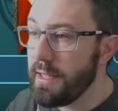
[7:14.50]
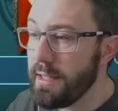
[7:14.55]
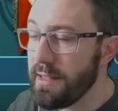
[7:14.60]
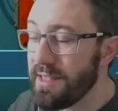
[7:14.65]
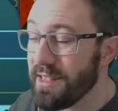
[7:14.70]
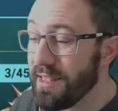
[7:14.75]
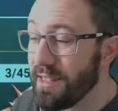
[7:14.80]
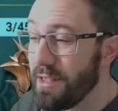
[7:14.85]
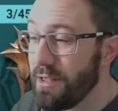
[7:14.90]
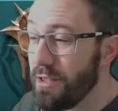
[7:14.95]

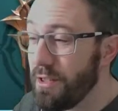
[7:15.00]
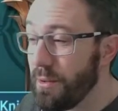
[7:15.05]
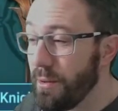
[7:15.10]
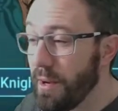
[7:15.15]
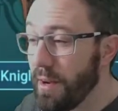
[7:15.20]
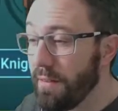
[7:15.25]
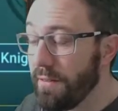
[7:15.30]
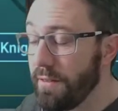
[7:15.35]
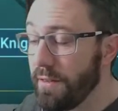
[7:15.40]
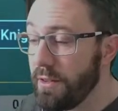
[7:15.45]
that I do
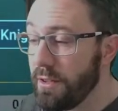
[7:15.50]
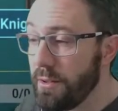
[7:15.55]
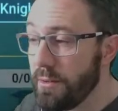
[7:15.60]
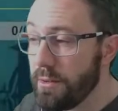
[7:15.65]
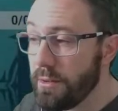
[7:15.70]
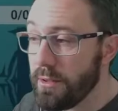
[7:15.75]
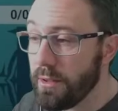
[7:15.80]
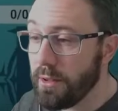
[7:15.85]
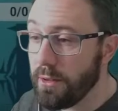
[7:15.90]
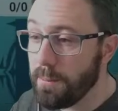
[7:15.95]
have for 2
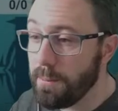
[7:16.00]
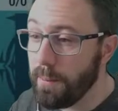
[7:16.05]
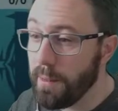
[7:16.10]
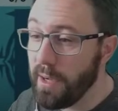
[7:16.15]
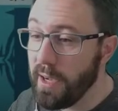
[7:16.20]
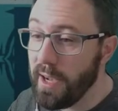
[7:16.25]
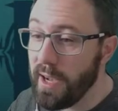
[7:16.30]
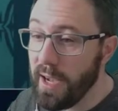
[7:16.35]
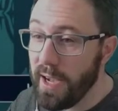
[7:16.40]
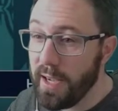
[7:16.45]
stars, but
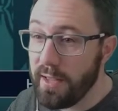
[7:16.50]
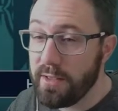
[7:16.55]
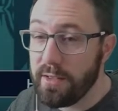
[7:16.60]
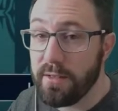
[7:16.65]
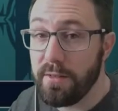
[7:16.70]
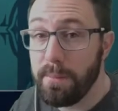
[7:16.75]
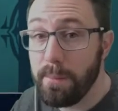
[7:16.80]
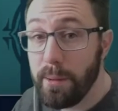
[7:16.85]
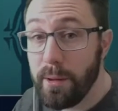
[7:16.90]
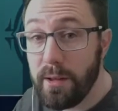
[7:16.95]
as
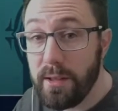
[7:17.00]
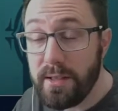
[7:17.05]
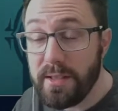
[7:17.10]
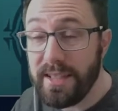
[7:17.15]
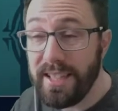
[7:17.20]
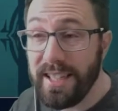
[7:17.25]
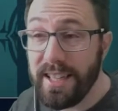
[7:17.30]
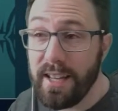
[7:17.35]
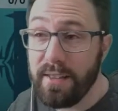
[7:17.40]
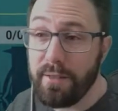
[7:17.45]
I've personally
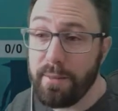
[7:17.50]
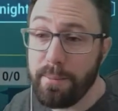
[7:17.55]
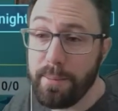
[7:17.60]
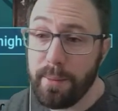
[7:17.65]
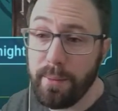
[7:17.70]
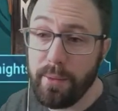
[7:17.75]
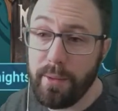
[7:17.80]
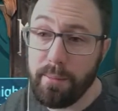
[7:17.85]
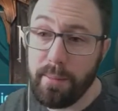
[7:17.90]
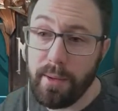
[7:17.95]
never
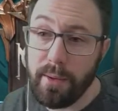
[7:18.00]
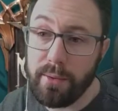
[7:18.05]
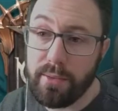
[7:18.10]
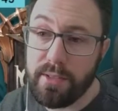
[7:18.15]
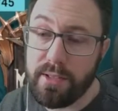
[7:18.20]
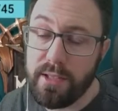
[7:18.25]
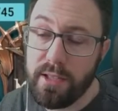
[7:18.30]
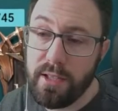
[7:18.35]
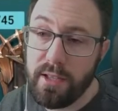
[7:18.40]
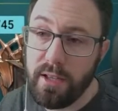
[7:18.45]
built them out,
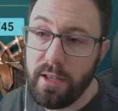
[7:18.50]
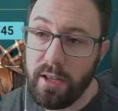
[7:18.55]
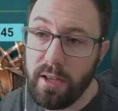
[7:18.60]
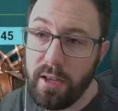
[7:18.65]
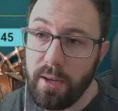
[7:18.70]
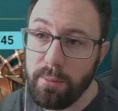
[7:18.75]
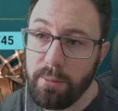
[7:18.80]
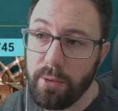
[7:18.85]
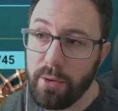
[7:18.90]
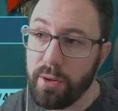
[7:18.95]

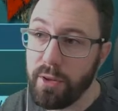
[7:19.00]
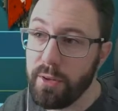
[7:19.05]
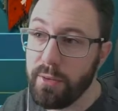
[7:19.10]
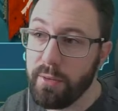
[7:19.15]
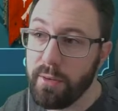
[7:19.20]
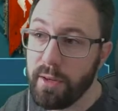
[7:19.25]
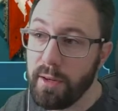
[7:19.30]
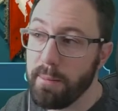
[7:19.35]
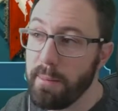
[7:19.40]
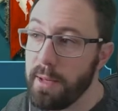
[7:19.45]
I'm not going to
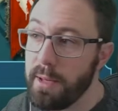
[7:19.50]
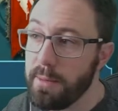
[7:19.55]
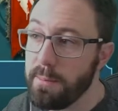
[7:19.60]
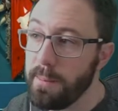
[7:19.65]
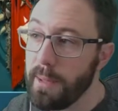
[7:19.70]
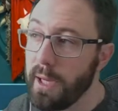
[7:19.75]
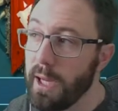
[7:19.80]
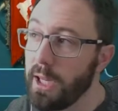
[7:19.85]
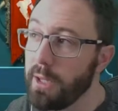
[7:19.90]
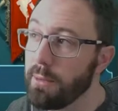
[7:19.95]
recommend
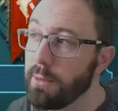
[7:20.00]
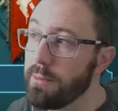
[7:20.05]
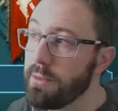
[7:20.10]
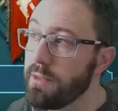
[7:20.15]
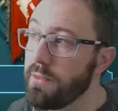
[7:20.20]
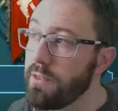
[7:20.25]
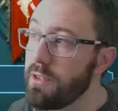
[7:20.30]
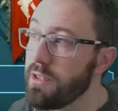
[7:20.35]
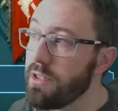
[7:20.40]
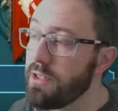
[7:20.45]
picking them up. So if
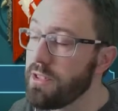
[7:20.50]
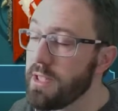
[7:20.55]
you just stick